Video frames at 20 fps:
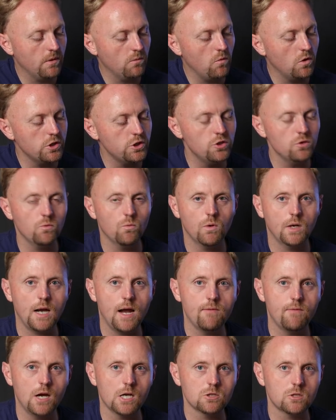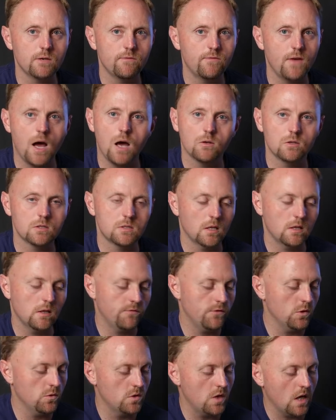And what I've actually found is that
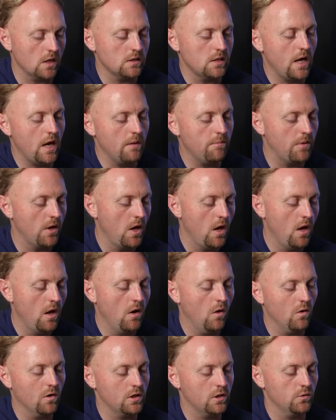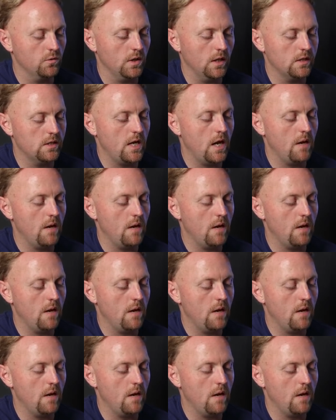if you duct tape or Gorilla